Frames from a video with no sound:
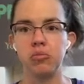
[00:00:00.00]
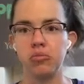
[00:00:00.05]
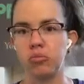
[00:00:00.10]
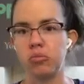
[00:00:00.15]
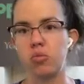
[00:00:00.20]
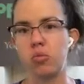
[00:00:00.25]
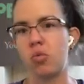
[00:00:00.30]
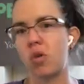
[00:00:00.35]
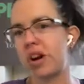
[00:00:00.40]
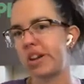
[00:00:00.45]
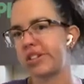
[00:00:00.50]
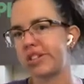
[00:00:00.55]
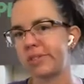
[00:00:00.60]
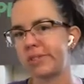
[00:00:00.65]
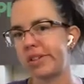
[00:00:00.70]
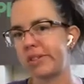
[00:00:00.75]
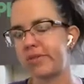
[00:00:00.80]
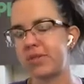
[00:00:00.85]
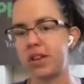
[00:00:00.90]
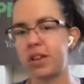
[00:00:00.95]
washed
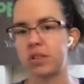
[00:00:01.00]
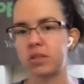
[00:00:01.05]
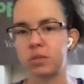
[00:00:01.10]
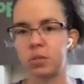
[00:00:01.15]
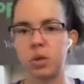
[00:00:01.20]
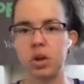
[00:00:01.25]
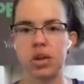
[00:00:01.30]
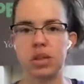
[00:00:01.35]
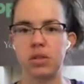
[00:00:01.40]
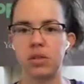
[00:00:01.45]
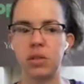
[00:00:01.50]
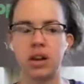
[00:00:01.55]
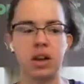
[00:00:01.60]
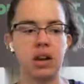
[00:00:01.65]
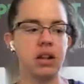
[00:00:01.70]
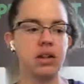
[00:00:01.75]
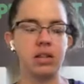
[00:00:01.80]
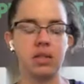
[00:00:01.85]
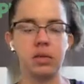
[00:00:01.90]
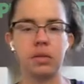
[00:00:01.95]
my face with, and
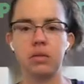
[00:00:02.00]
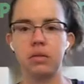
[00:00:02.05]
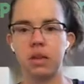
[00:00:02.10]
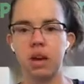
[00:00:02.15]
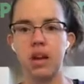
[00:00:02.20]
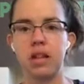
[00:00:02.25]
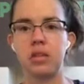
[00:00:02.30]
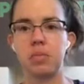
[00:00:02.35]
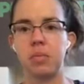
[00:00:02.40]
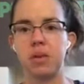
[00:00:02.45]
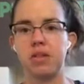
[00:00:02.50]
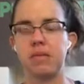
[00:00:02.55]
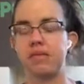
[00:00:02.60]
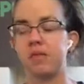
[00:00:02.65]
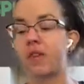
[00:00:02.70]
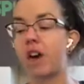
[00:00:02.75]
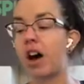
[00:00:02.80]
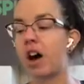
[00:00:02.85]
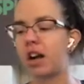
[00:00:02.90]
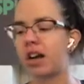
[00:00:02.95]
it's been
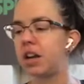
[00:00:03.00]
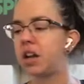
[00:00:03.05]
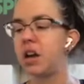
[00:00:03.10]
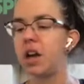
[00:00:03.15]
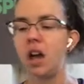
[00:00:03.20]
fine.